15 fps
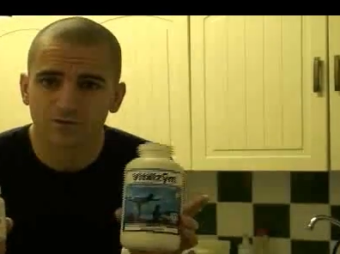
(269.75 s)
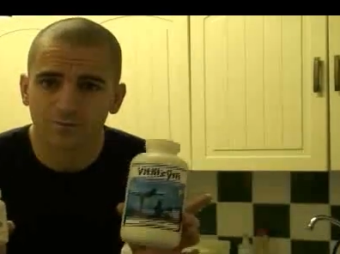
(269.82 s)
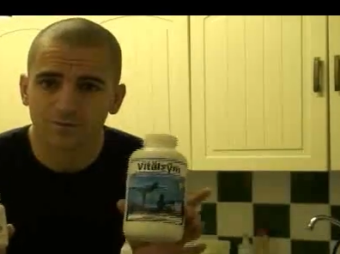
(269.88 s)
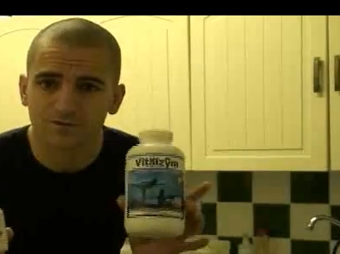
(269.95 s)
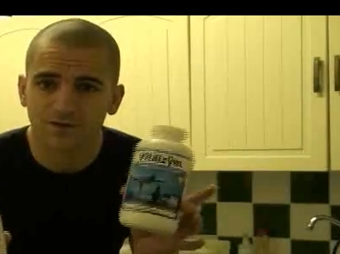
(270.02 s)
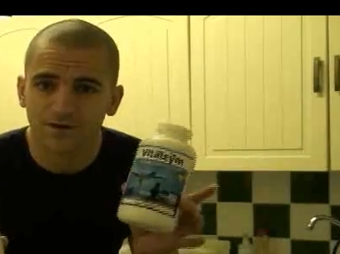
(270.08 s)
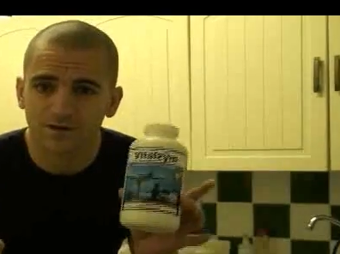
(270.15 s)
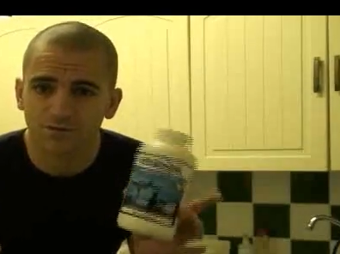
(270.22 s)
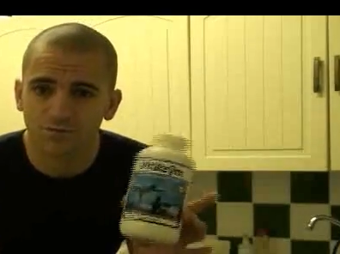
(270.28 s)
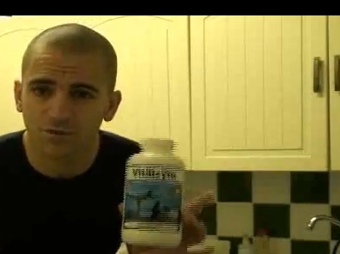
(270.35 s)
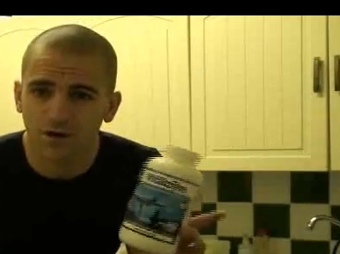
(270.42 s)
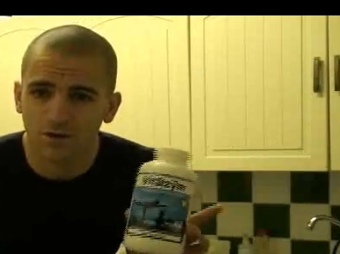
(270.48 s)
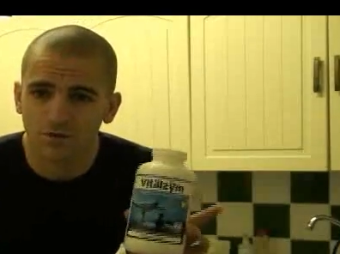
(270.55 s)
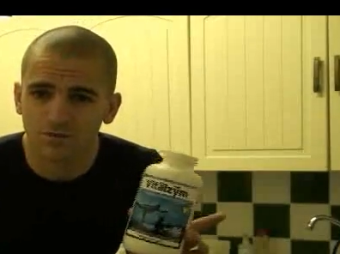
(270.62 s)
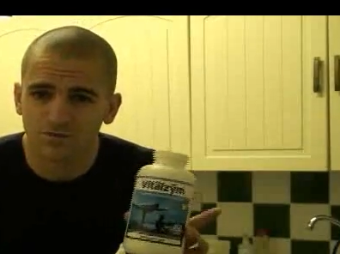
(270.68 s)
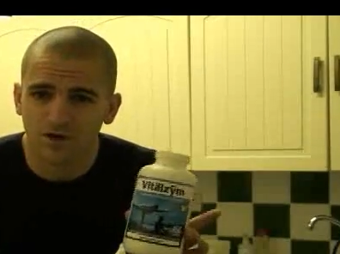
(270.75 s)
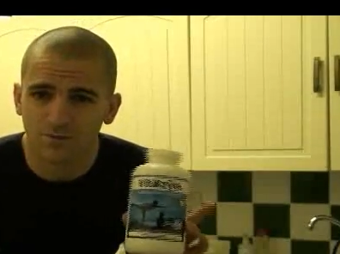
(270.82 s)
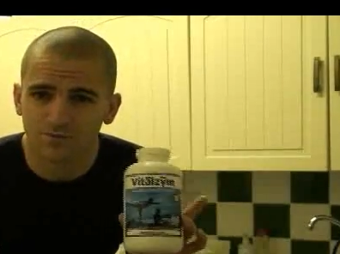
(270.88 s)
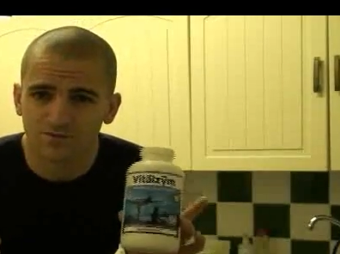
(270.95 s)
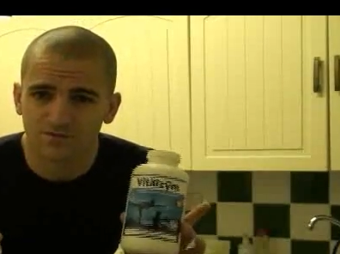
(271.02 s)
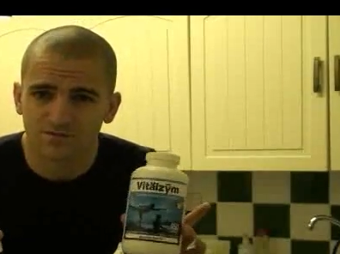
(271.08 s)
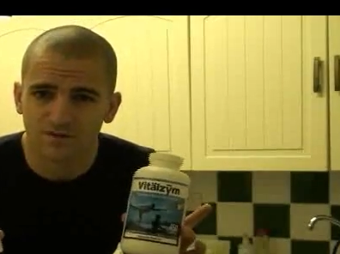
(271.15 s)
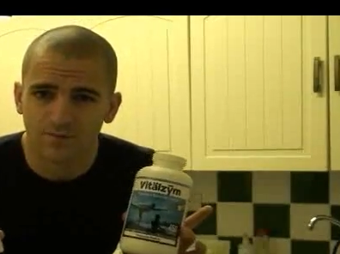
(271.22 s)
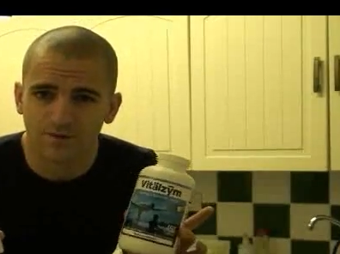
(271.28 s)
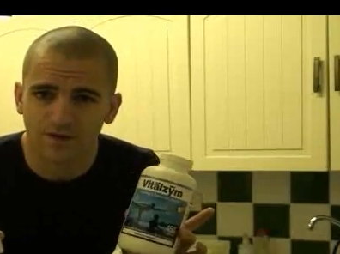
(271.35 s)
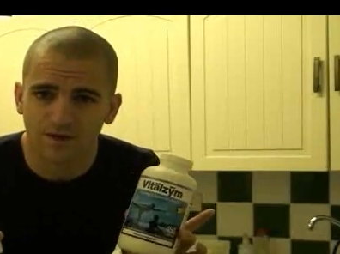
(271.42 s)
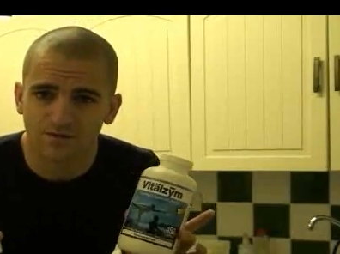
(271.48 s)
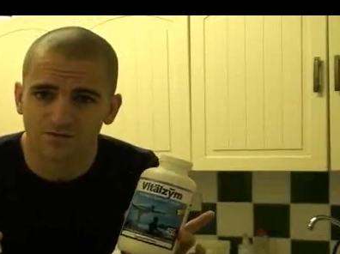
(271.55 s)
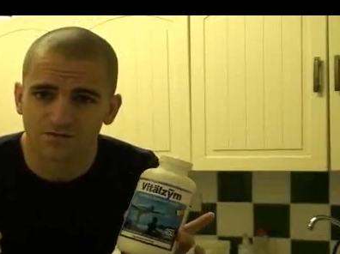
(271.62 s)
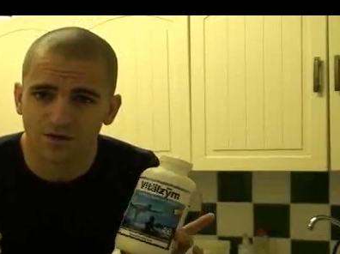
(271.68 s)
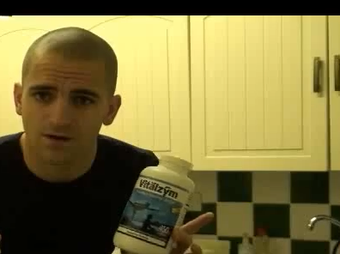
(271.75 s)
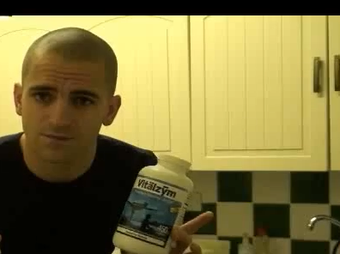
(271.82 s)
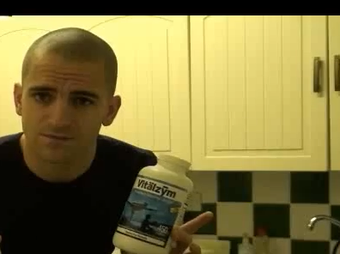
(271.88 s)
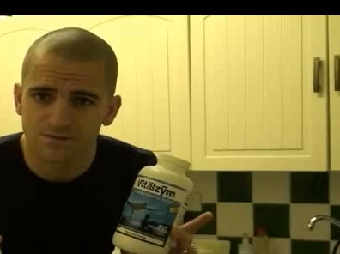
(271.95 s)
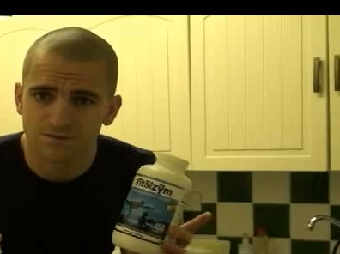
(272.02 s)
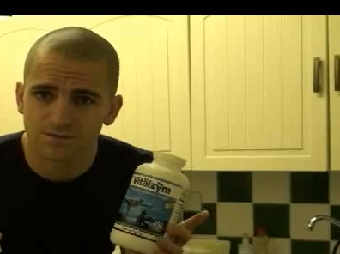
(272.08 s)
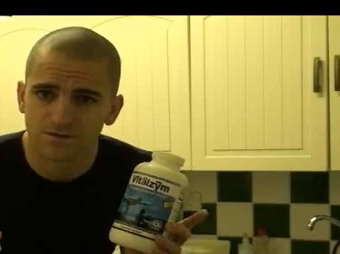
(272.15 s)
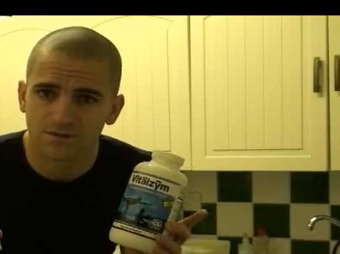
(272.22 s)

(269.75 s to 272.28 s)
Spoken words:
I'll be taking Vitalzyme systemic enzymes,